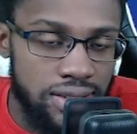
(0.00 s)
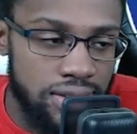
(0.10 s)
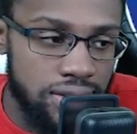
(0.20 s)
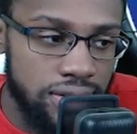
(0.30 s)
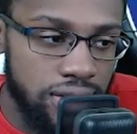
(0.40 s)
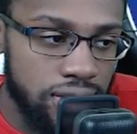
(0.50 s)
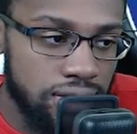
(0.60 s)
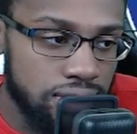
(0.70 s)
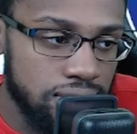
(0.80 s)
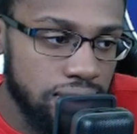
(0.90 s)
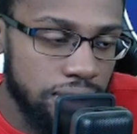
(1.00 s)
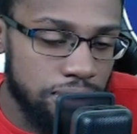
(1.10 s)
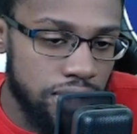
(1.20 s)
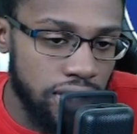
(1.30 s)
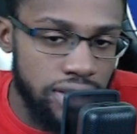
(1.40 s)
you know,
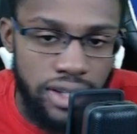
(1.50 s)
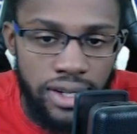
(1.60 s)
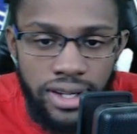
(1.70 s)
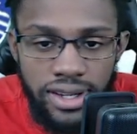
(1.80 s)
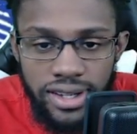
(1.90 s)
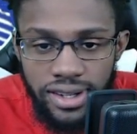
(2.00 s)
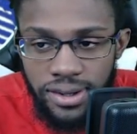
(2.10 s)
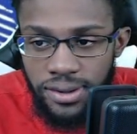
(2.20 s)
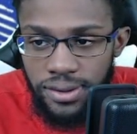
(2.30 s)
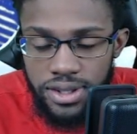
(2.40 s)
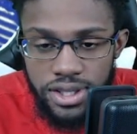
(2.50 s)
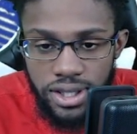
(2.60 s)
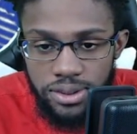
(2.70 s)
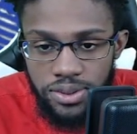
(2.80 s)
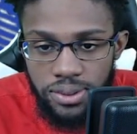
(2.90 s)
MJ. And she
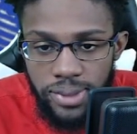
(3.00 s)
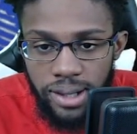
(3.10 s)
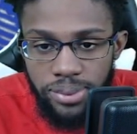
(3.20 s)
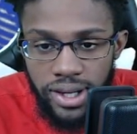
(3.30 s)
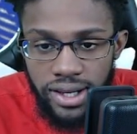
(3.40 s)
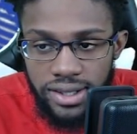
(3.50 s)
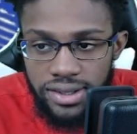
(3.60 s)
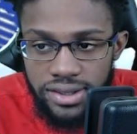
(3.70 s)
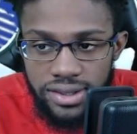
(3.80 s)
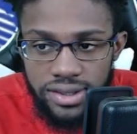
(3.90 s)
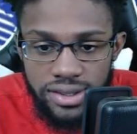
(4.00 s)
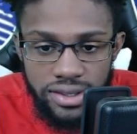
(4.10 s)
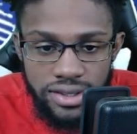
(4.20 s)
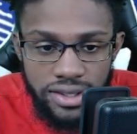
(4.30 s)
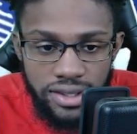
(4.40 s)
comes with a backpack.
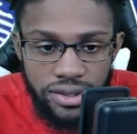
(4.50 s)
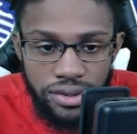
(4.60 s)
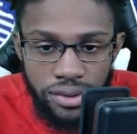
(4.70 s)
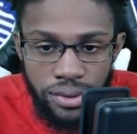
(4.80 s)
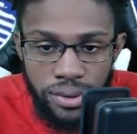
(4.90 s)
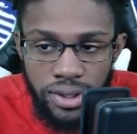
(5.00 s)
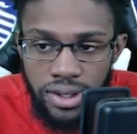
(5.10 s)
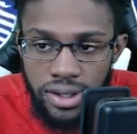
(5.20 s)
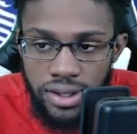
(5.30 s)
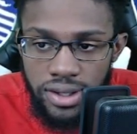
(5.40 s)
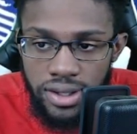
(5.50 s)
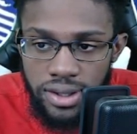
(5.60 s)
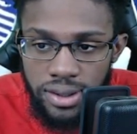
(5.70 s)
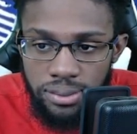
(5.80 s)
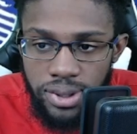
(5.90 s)
There's a new
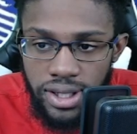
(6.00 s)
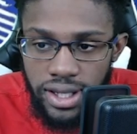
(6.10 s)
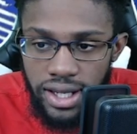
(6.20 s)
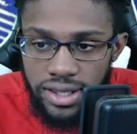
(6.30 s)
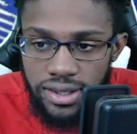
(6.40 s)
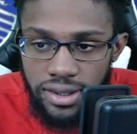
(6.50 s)
pickaxe.